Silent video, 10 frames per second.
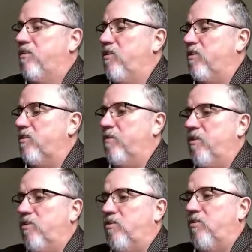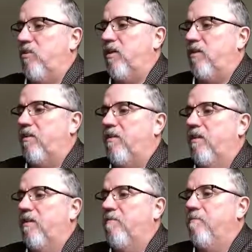Just to be sure nothing
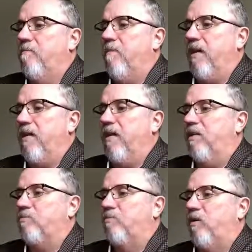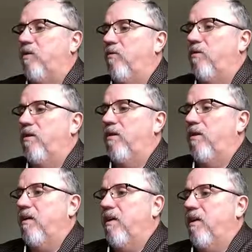mega has broke.
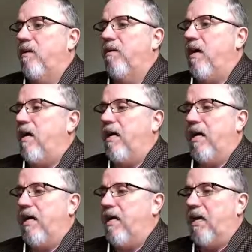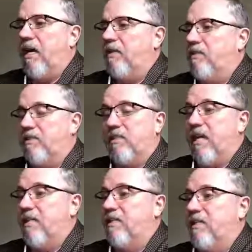I just
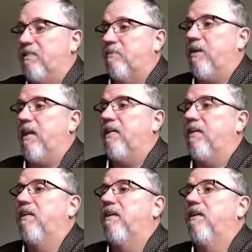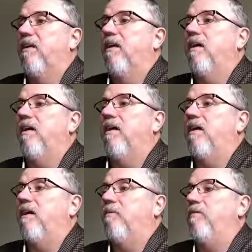anticipate it.
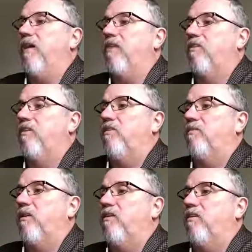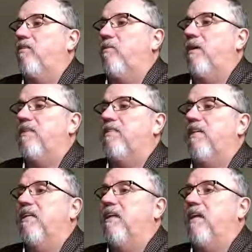We've had 33 earthquakes
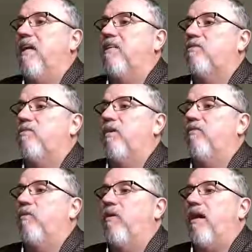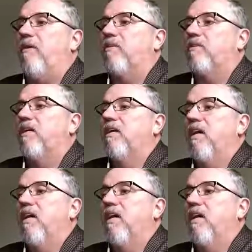in the last 24 hours.